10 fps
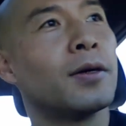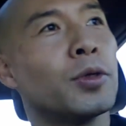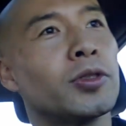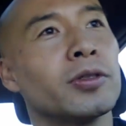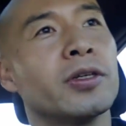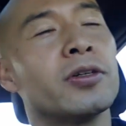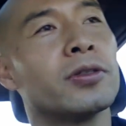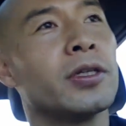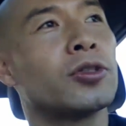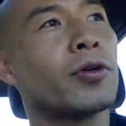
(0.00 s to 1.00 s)
Which
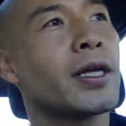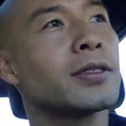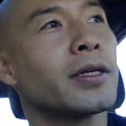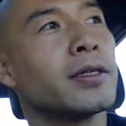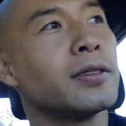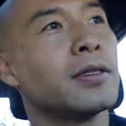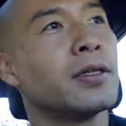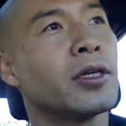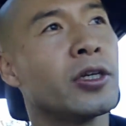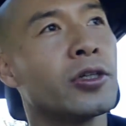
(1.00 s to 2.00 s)
literally translated
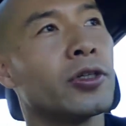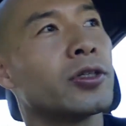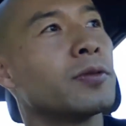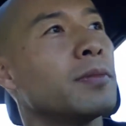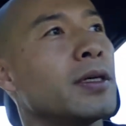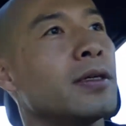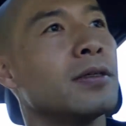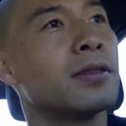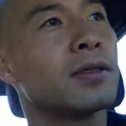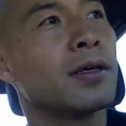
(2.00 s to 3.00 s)
into English
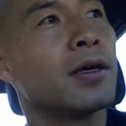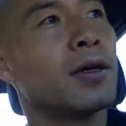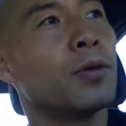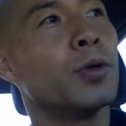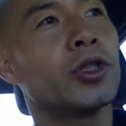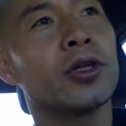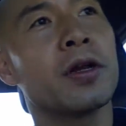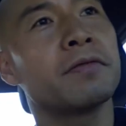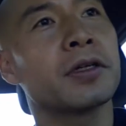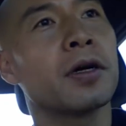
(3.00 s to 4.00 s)
means we should
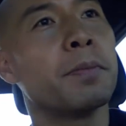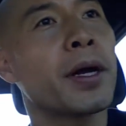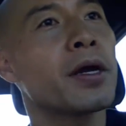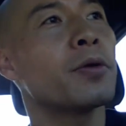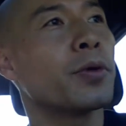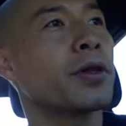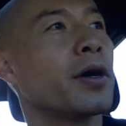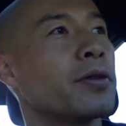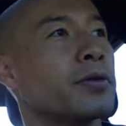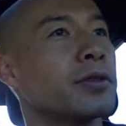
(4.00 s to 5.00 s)
never compare with
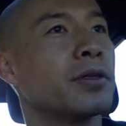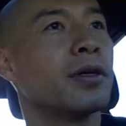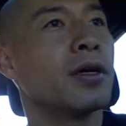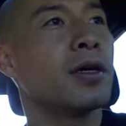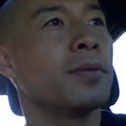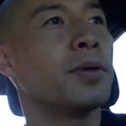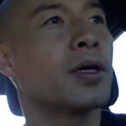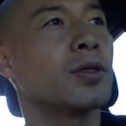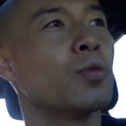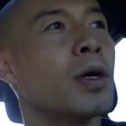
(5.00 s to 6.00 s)
others
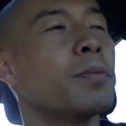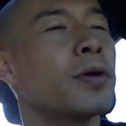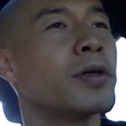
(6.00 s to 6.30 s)
because one